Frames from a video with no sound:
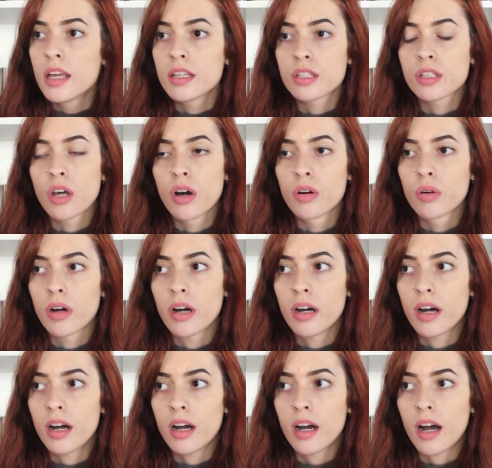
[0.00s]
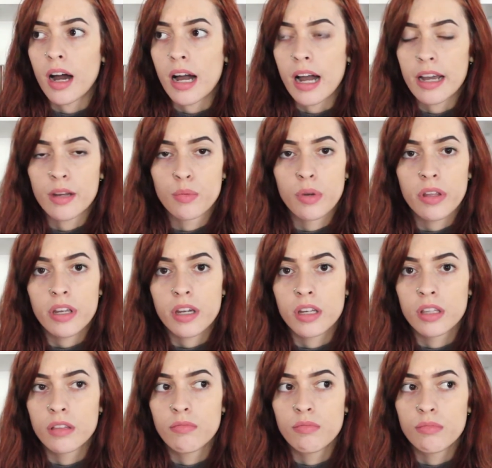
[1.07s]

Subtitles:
So I really could